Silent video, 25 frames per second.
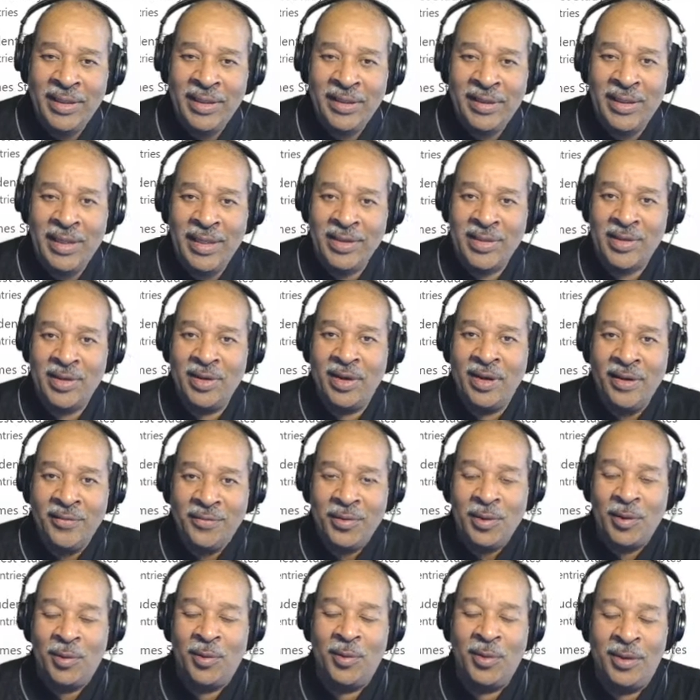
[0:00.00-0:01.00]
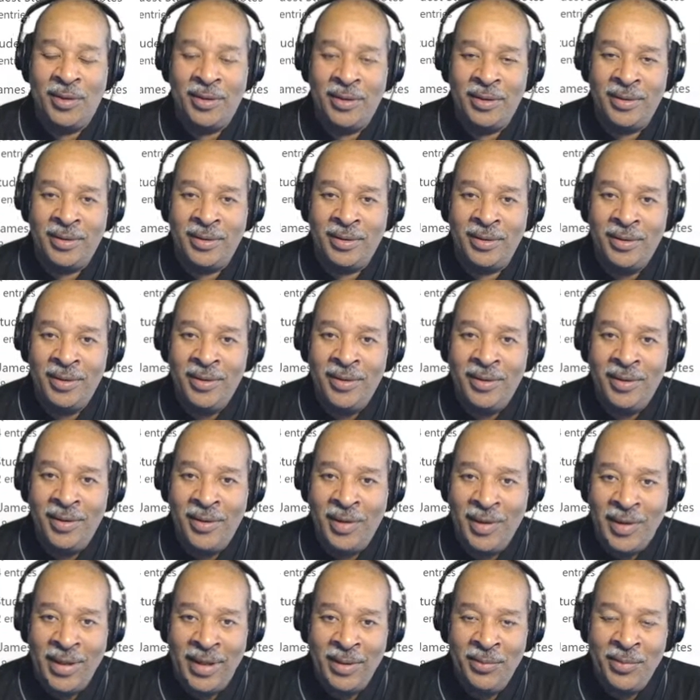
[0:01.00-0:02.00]
things of the world.
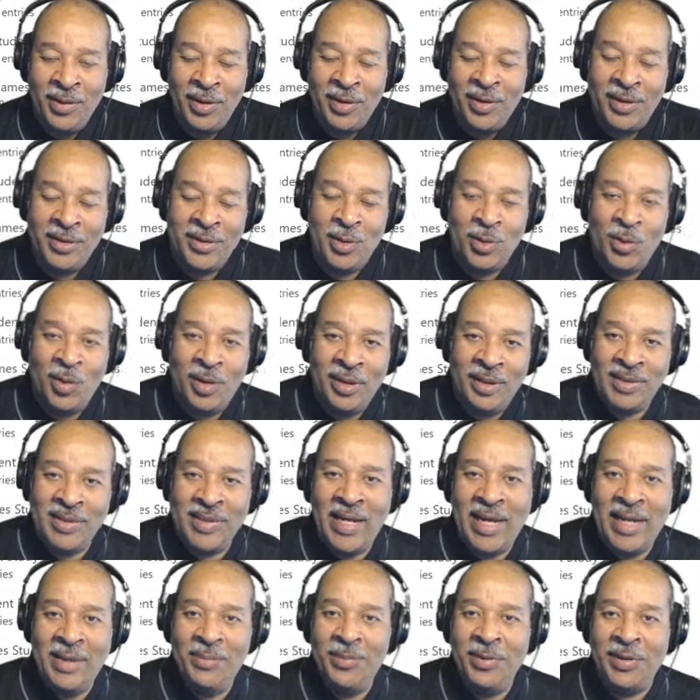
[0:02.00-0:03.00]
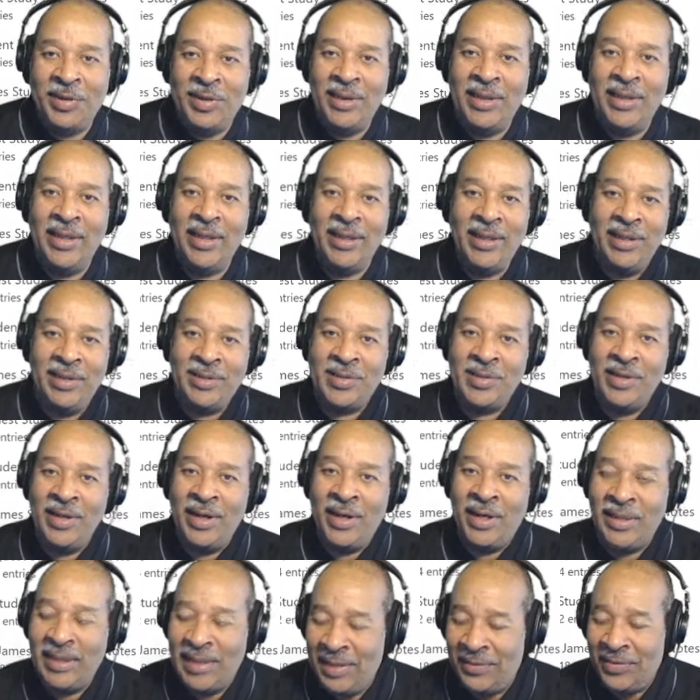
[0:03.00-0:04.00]
Okay, because the world is enmity against
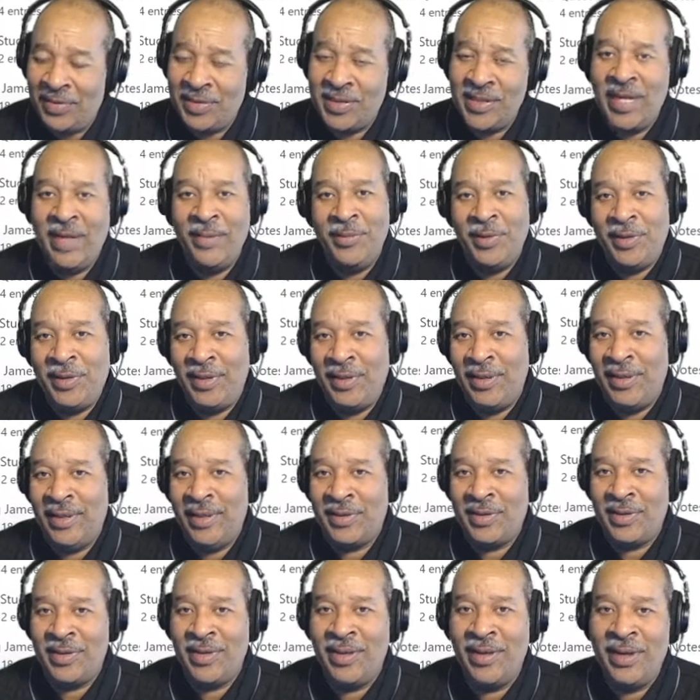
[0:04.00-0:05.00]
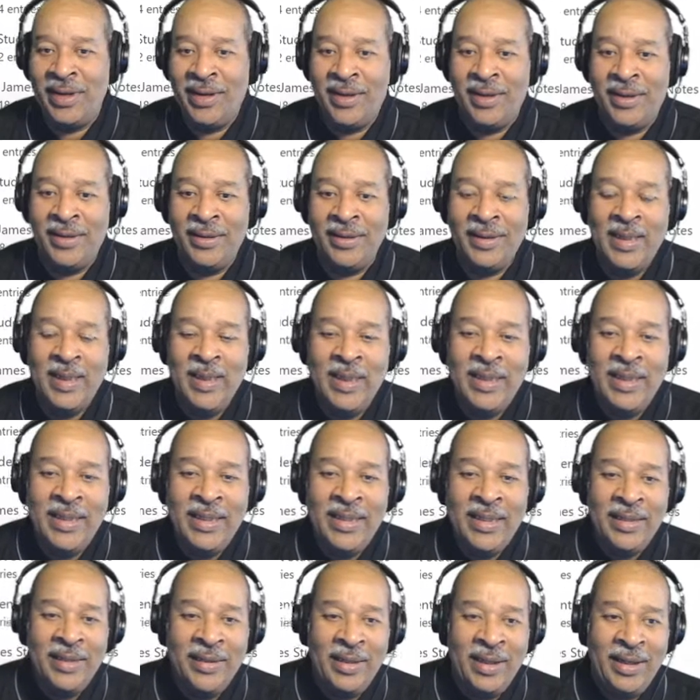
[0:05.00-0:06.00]
God, and if it's enmity against God,
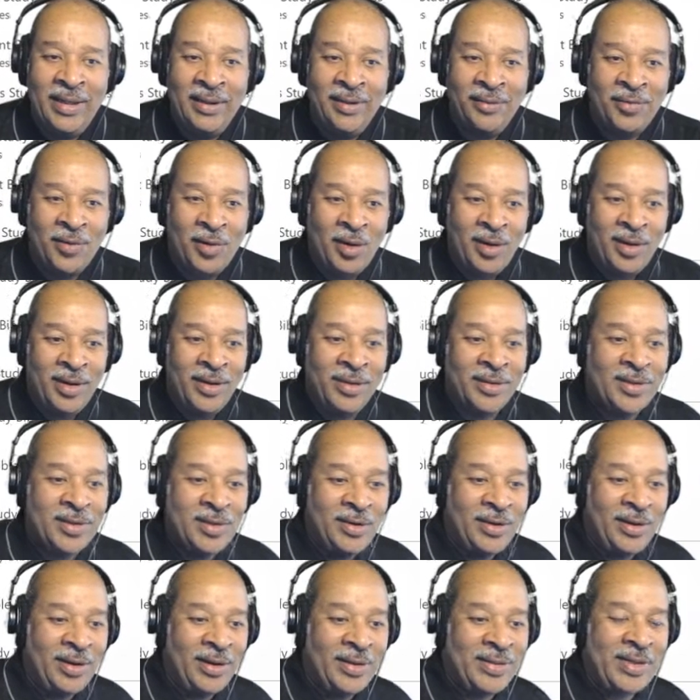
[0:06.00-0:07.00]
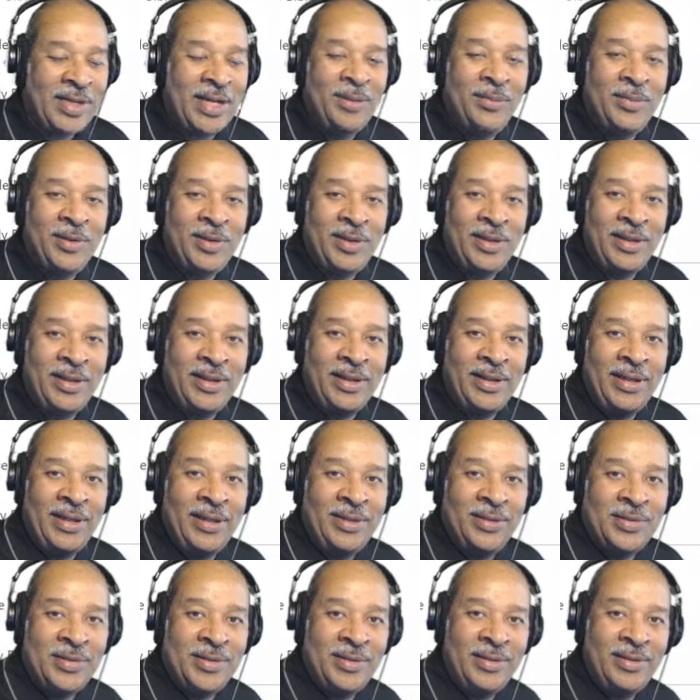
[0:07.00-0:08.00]
then of course, it's enmity
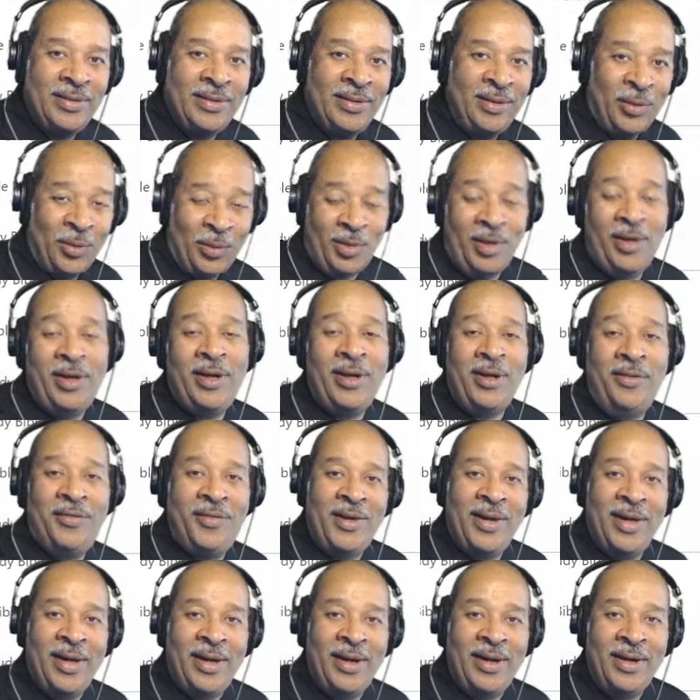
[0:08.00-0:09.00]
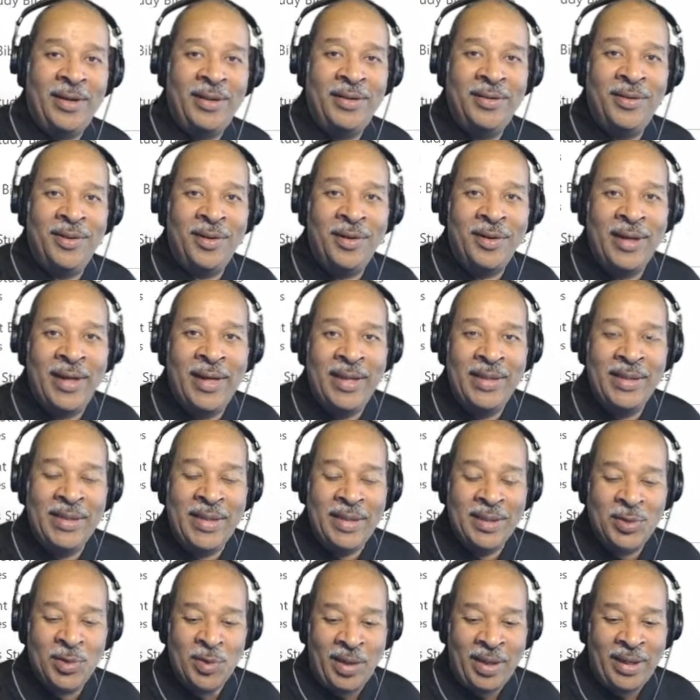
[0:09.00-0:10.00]
against the Word of God. Okay, and
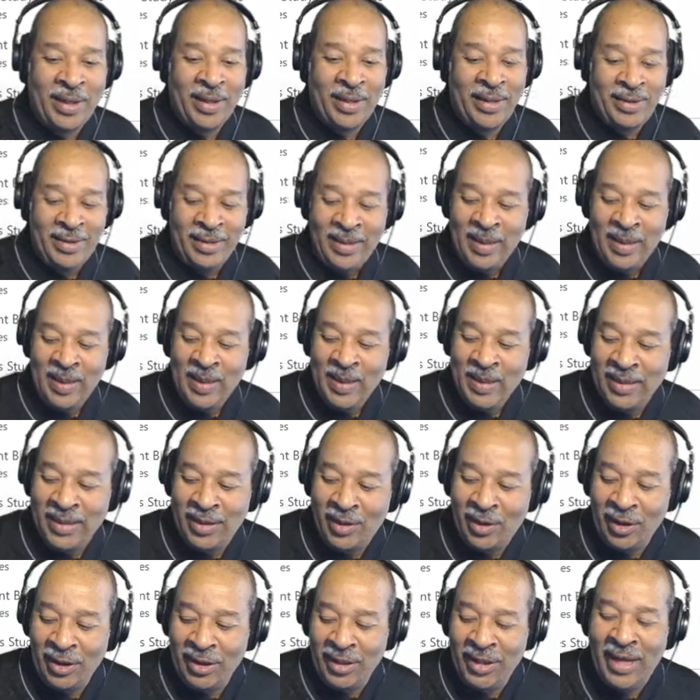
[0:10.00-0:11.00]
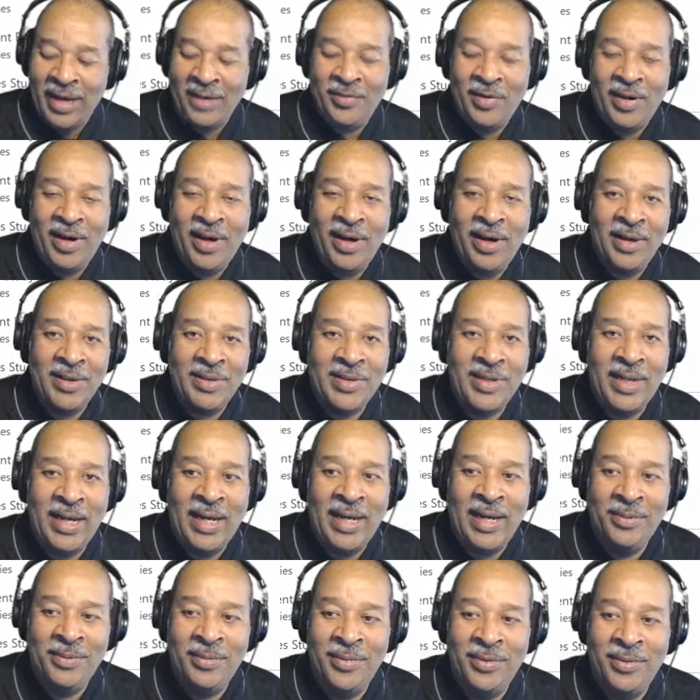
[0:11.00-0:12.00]
that's why you're going to have a hard
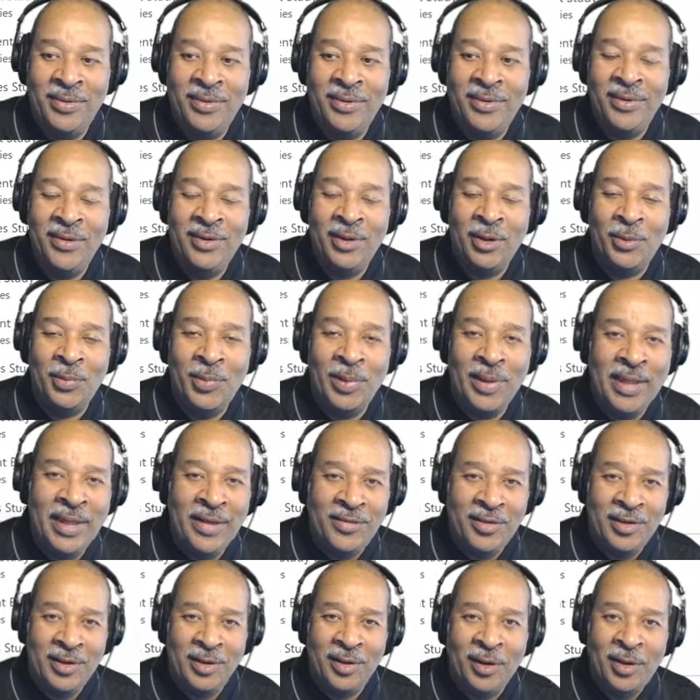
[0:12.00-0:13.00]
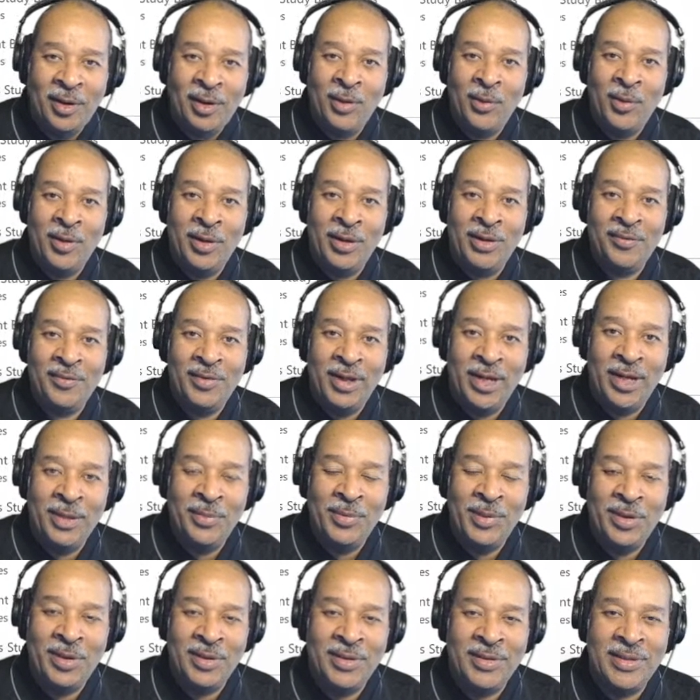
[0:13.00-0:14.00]
time believing the whole Word of God,
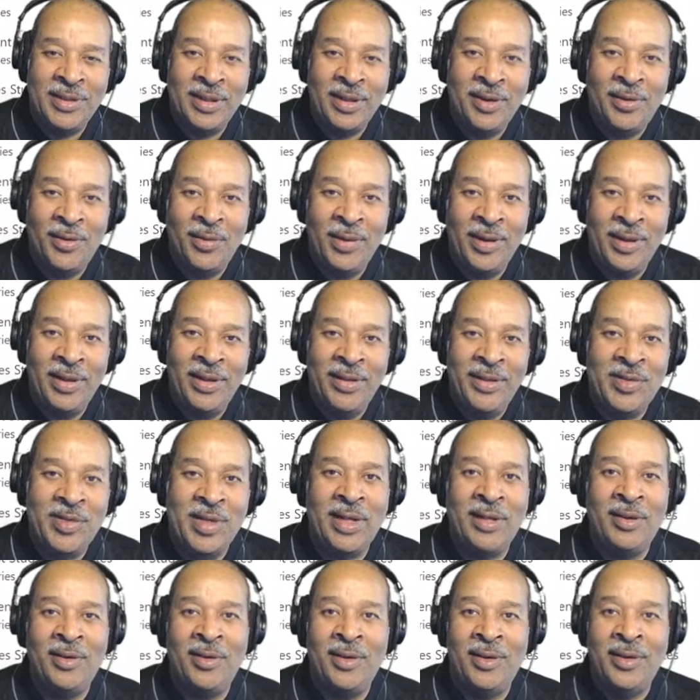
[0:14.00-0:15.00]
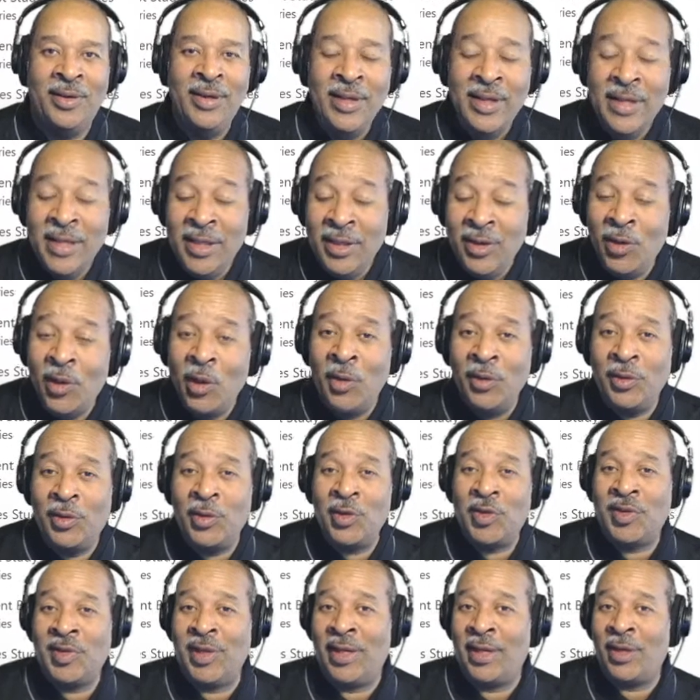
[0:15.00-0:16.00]
because you're going to
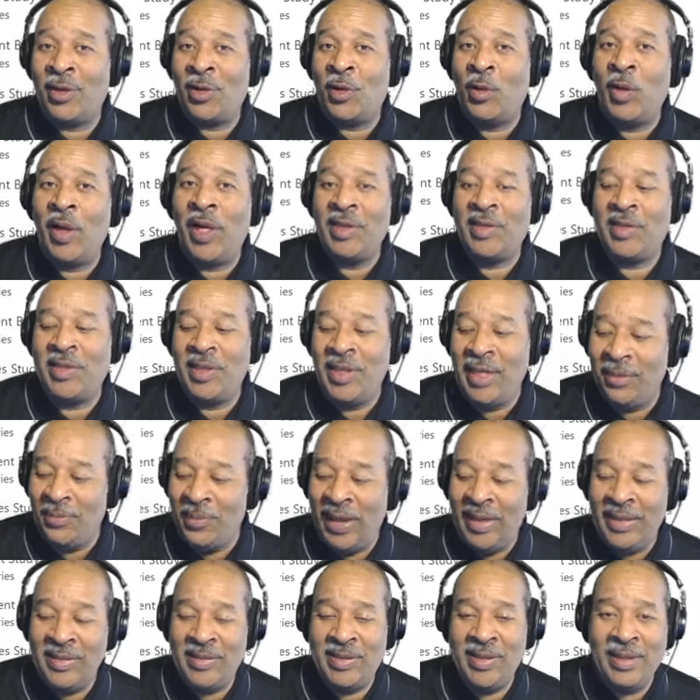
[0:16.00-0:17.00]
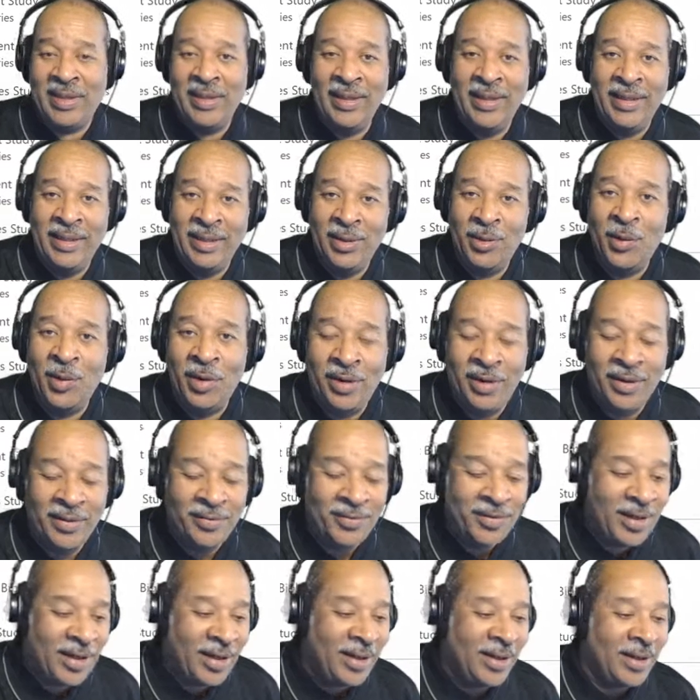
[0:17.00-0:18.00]
start questioning basically the Word of
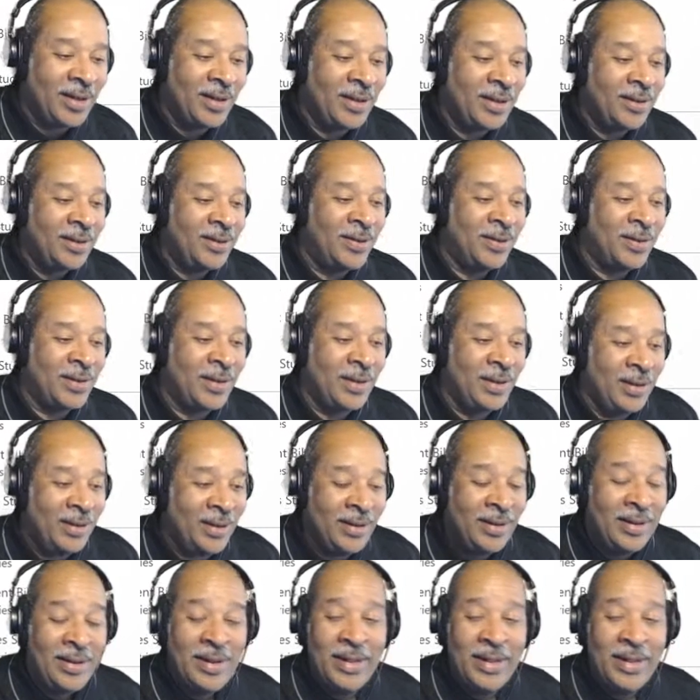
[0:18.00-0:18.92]
God, okay?